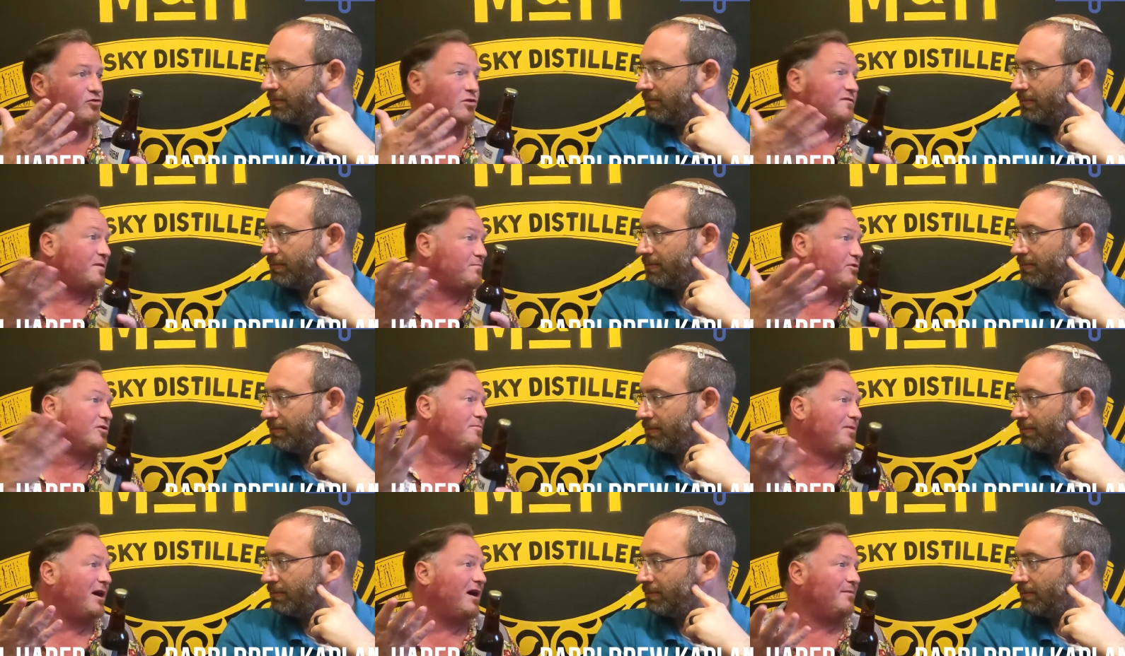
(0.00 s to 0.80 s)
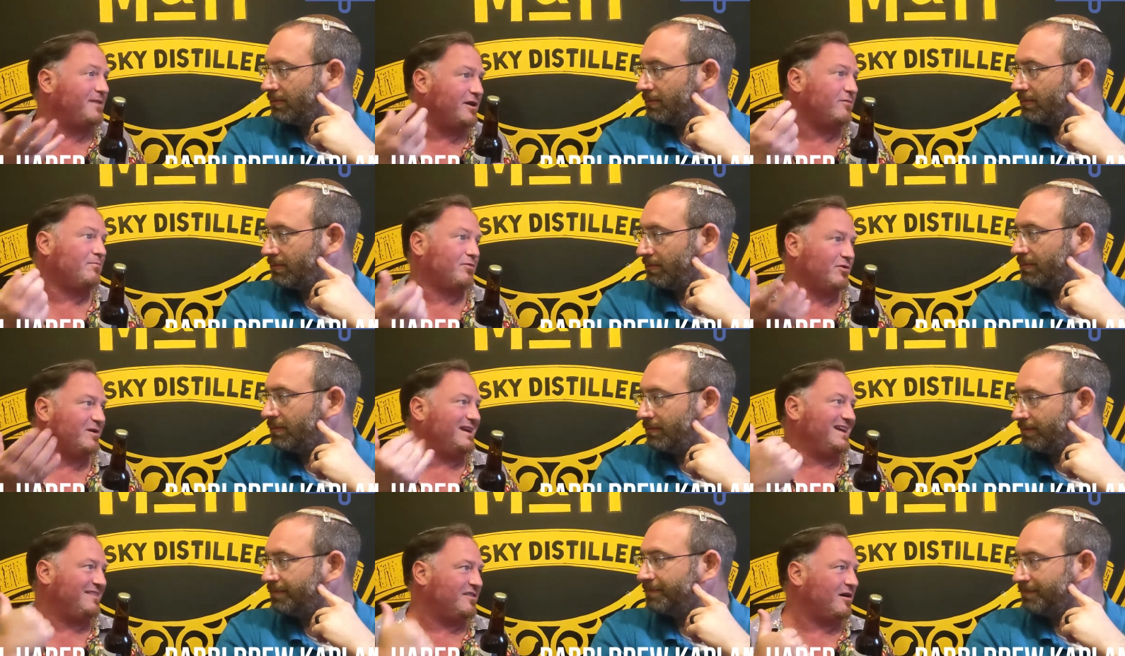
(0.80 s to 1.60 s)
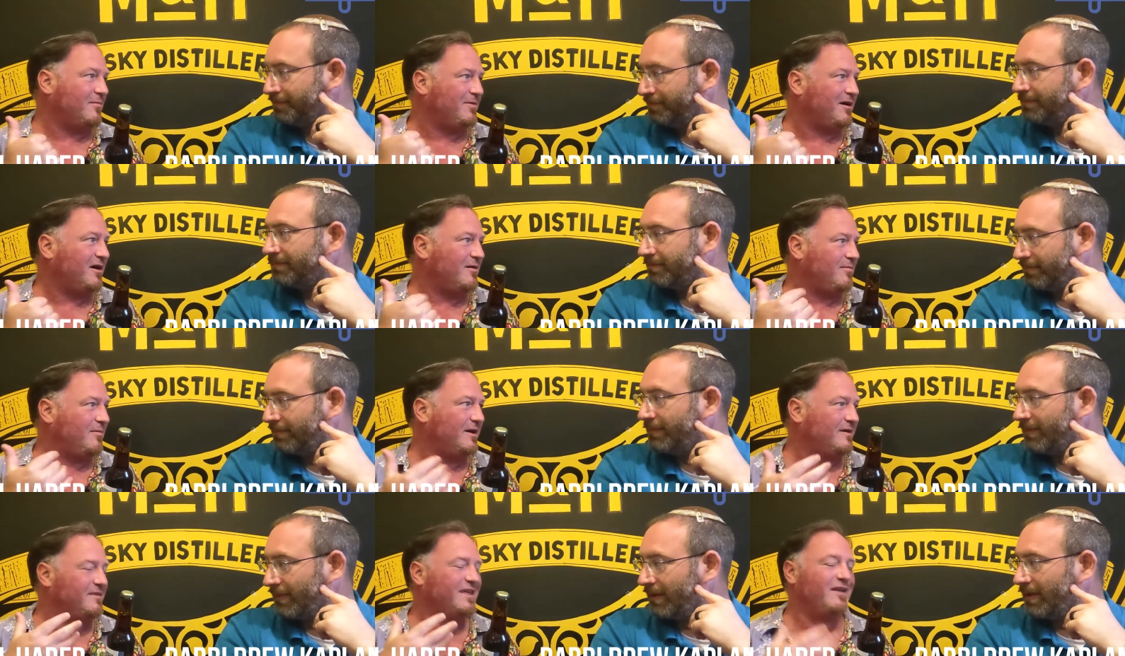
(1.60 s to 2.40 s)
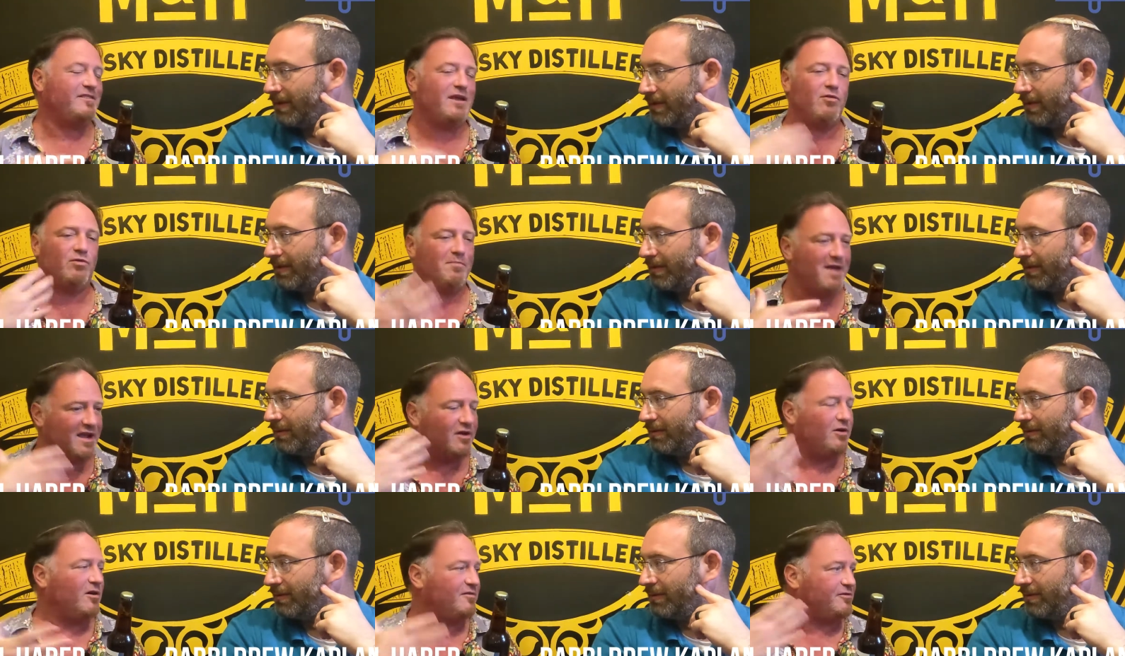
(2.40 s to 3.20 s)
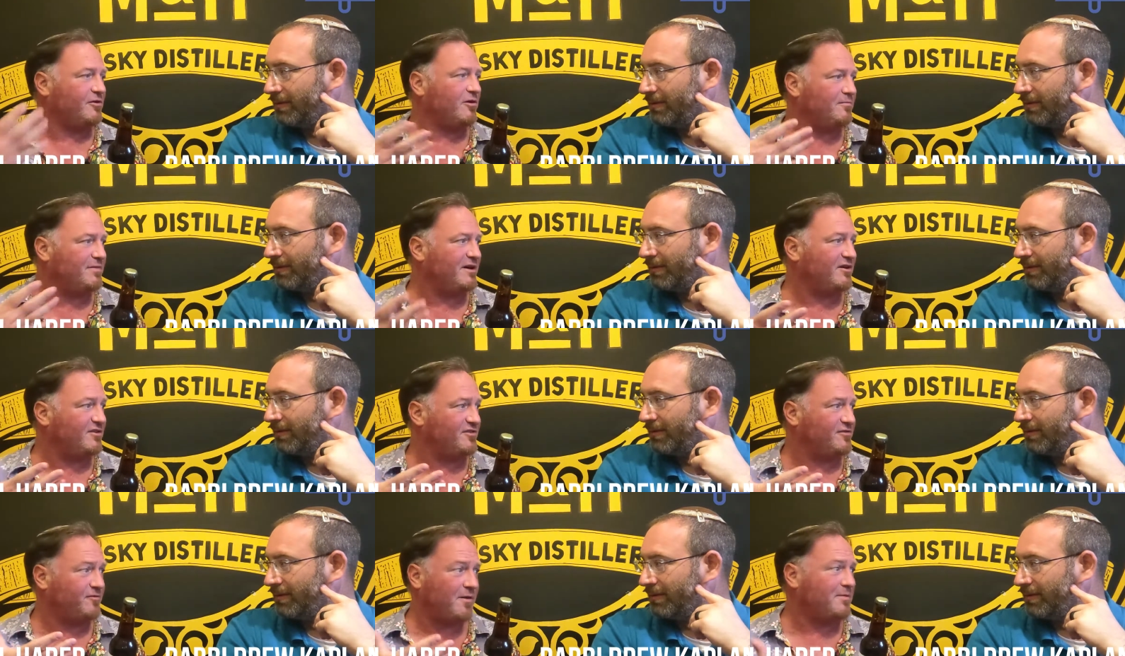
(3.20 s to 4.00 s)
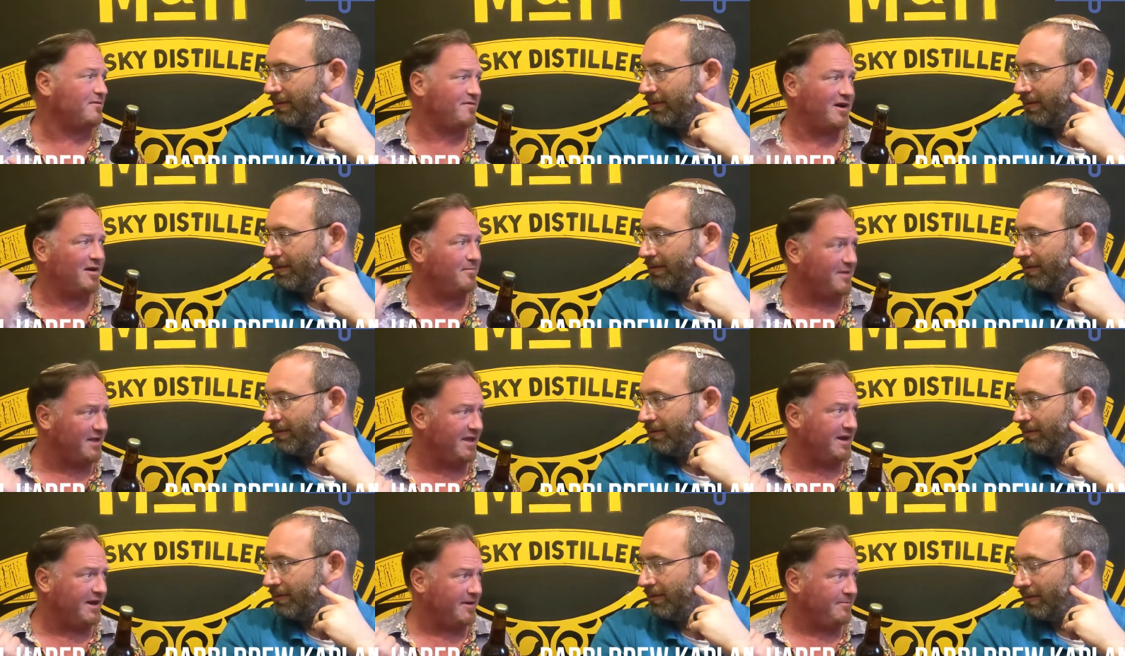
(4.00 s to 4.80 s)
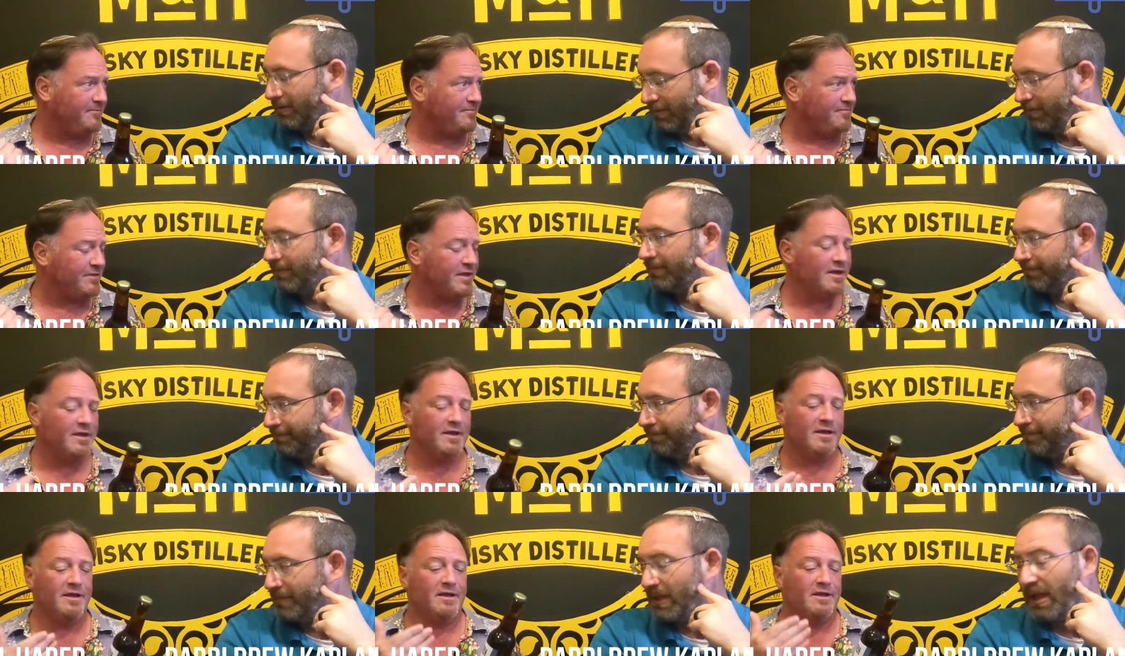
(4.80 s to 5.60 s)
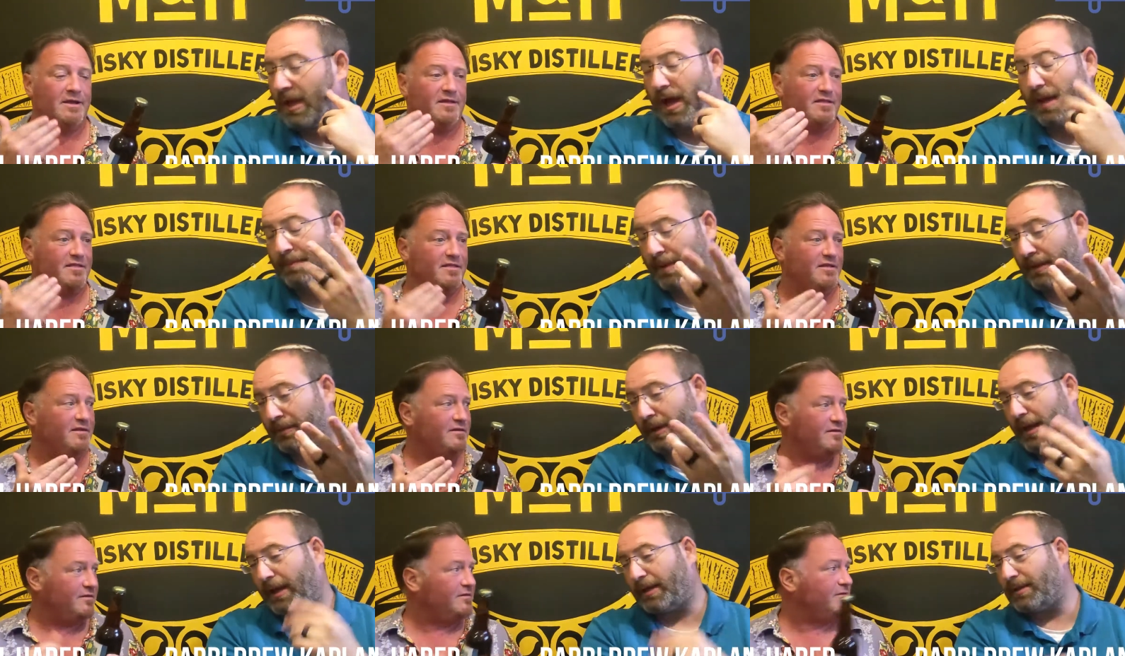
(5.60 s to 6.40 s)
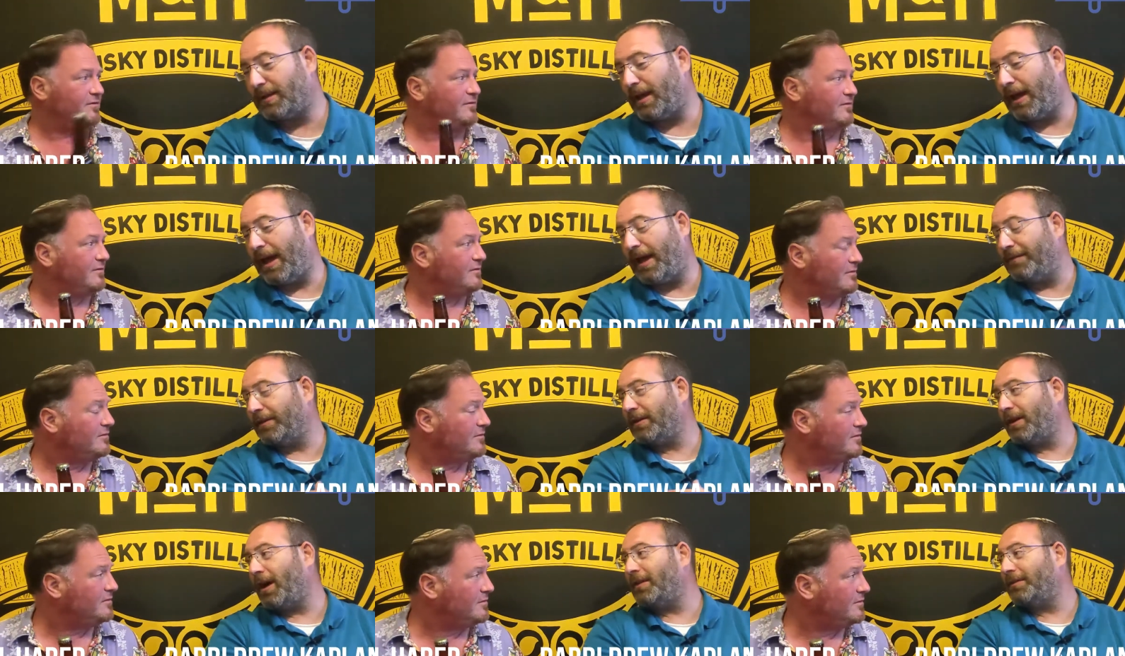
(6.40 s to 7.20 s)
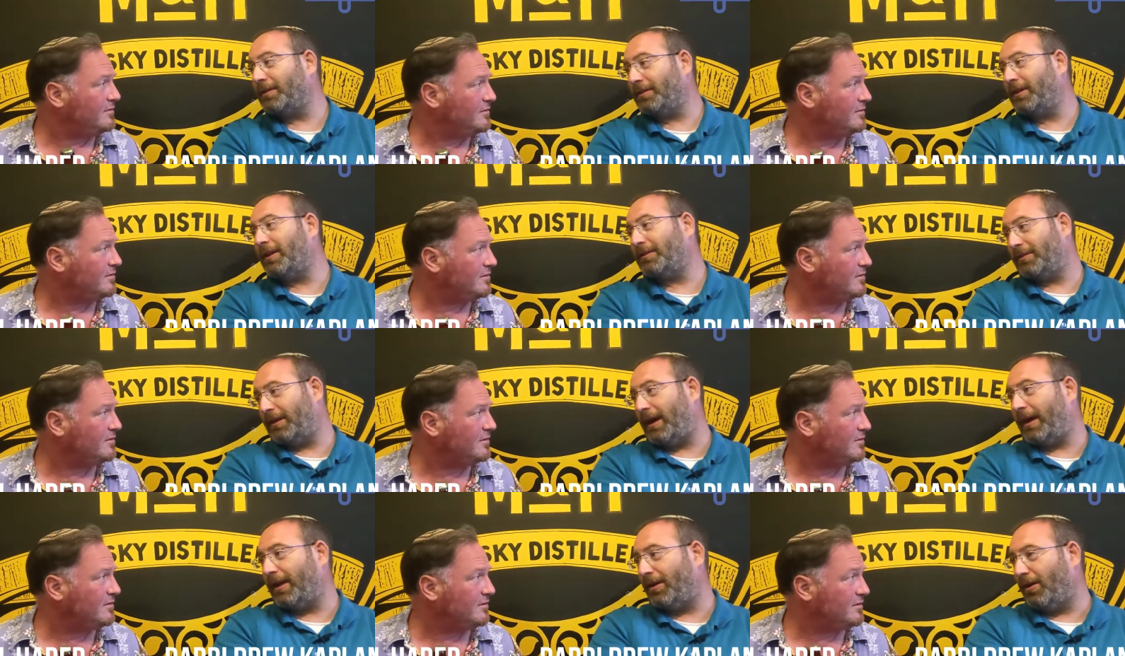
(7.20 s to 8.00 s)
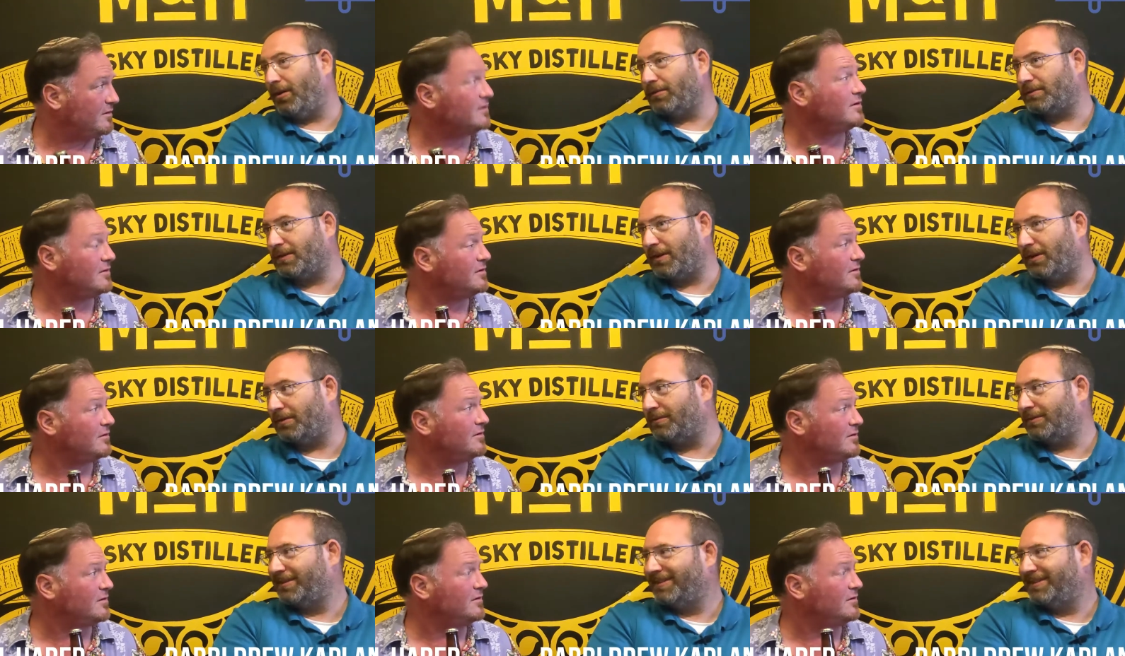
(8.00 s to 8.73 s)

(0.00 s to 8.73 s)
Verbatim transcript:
Speaker 1: sort of a brew pub. They don't brew it in their pub, but they, they were making all of their own beers from the very beginning.
Speaker 2: I, by the way, I, having gone there the other night, also,